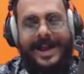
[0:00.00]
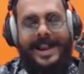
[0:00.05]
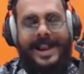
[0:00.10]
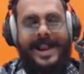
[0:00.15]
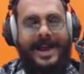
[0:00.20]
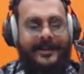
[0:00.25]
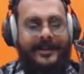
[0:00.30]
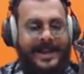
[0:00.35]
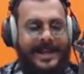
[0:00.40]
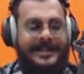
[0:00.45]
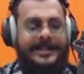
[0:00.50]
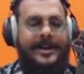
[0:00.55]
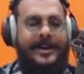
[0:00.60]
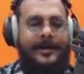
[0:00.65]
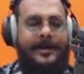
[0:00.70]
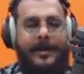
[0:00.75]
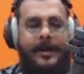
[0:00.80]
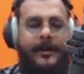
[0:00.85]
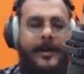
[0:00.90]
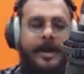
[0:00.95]
Now let's talk
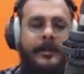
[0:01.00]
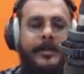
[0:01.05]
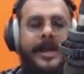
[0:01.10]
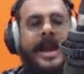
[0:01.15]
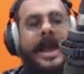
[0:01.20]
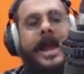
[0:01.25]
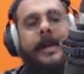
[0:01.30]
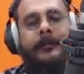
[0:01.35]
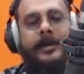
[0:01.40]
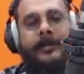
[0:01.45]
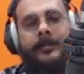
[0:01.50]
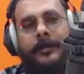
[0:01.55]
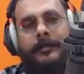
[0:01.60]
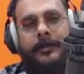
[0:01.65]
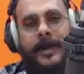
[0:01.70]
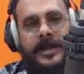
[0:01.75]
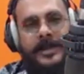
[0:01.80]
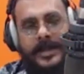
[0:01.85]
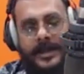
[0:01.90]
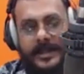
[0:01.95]
about what might happen if a
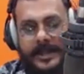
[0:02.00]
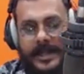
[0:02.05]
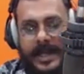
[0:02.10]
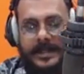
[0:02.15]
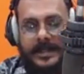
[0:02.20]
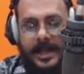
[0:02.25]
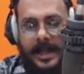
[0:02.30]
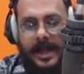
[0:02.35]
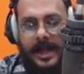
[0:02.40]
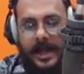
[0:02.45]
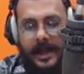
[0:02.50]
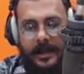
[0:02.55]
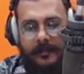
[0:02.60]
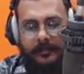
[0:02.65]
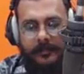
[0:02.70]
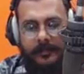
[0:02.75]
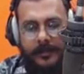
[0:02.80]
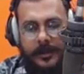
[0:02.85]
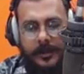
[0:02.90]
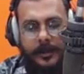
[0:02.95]
patient takes
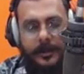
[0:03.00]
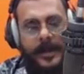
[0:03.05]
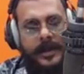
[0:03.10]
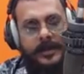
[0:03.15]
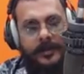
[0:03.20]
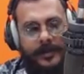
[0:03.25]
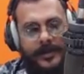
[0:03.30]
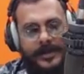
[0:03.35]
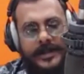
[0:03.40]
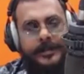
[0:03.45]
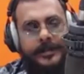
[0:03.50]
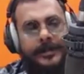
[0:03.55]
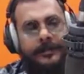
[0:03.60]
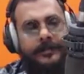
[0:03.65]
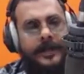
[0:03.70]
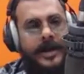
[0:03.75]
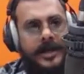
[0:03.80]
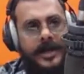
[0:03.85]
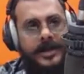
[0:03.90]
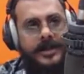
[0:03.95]
too many different types
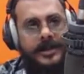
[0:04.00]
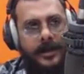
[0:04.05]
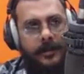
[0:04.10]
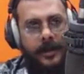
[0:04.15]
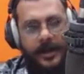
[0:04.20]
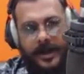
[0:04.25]
of medication.